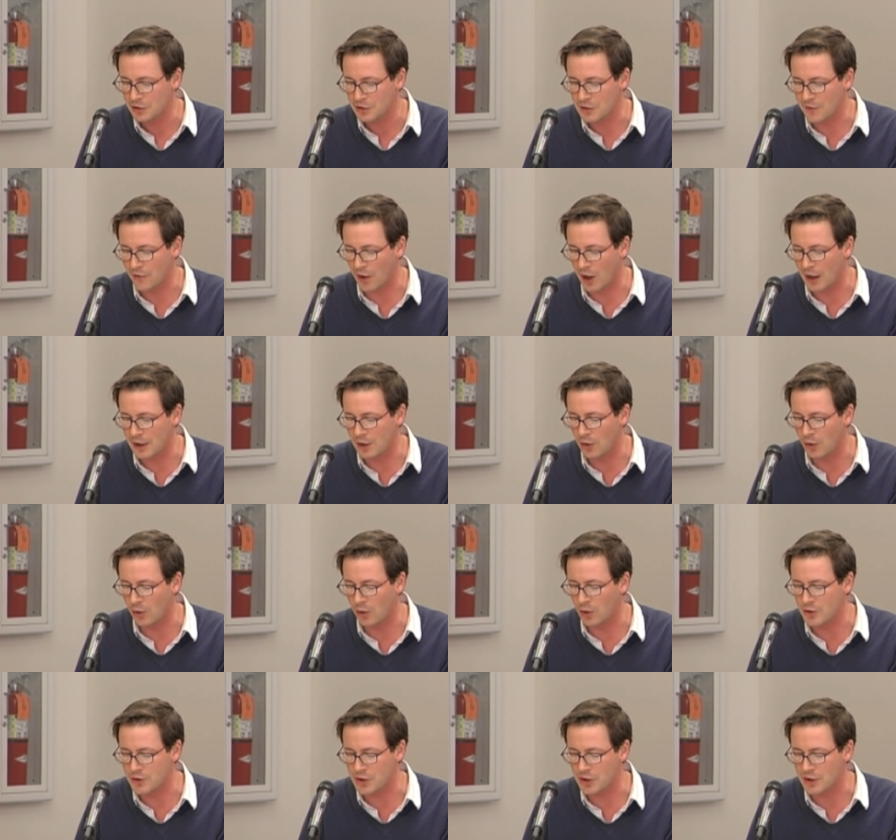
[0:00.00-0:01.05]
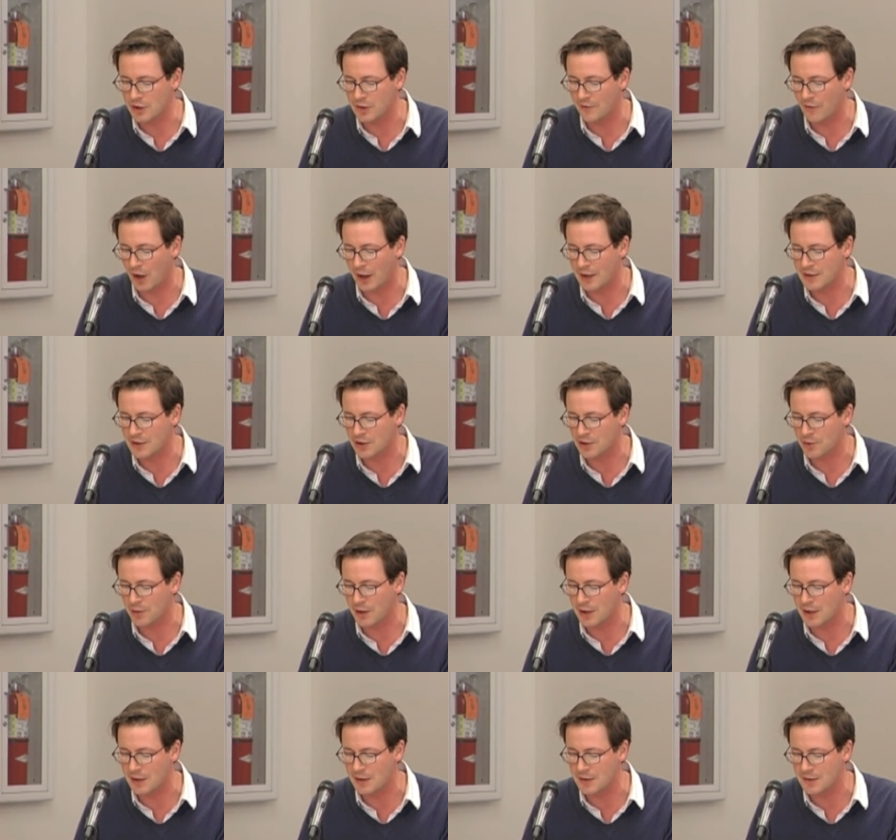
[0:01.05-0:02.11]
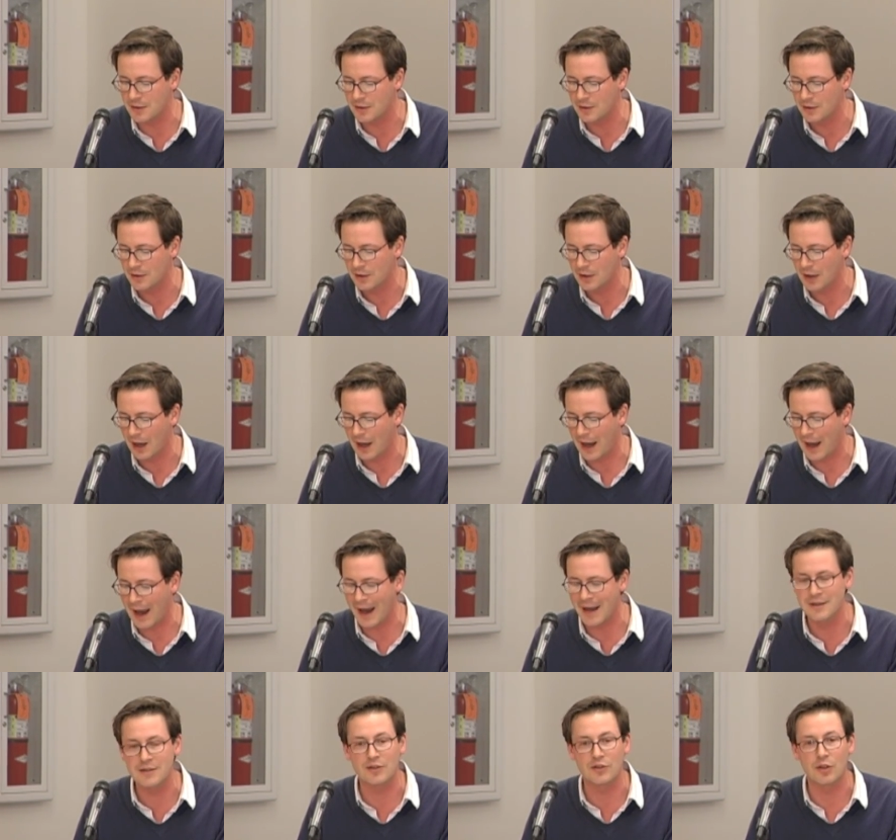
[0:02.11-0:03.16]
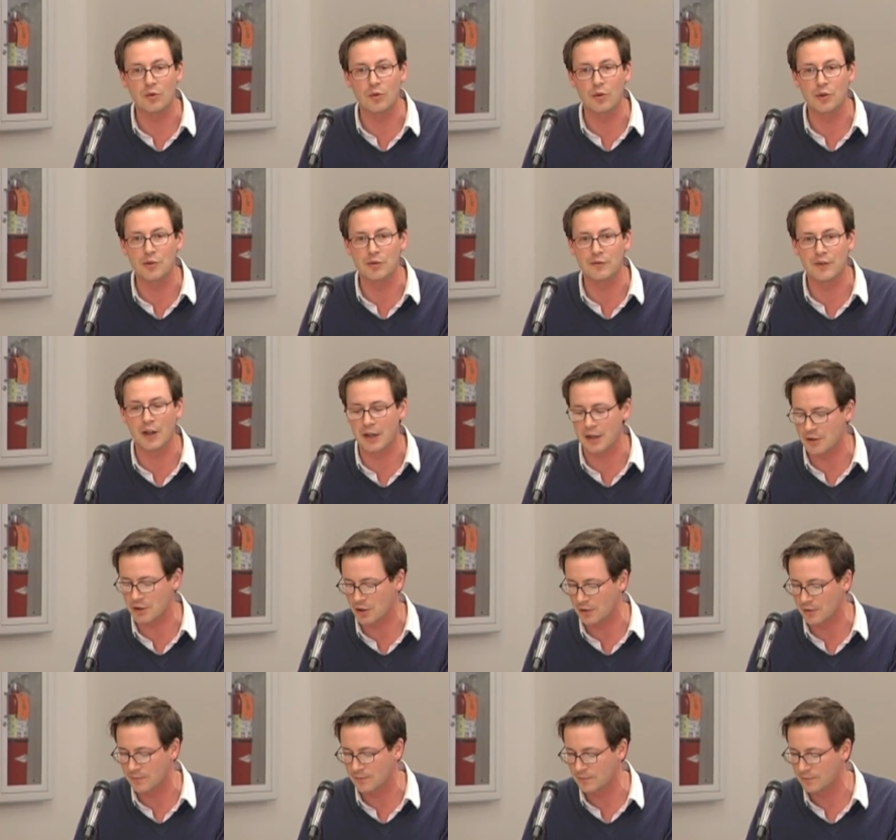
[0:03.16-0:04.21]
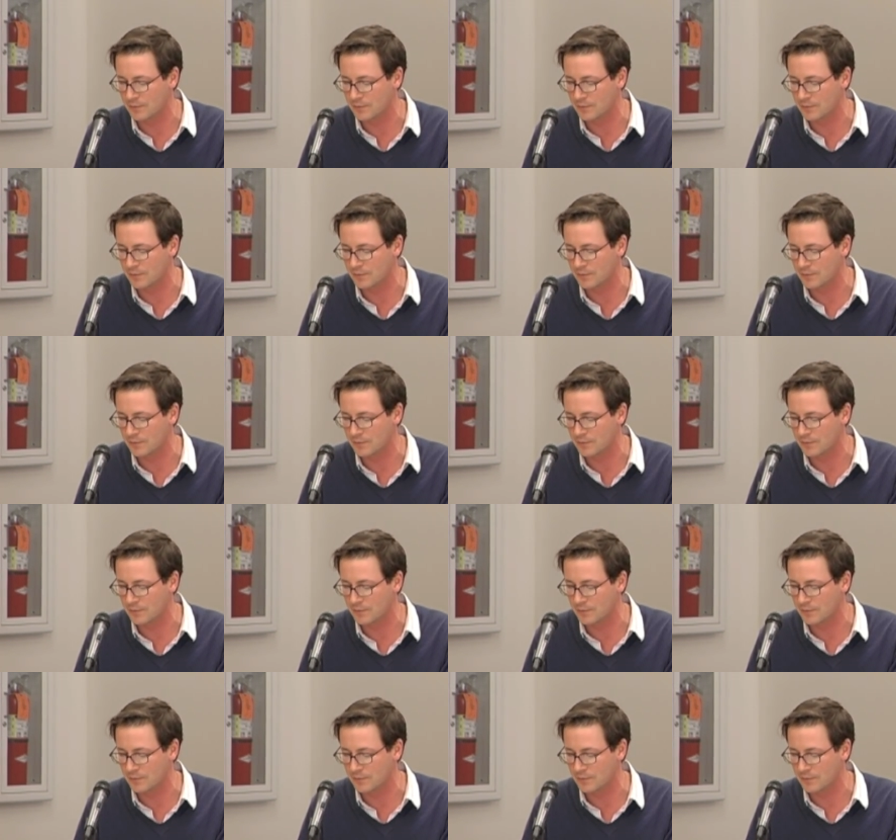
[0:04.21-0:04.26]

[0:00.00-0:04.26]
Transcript: Divine Laws and Divine Decrees and the Order of Nature.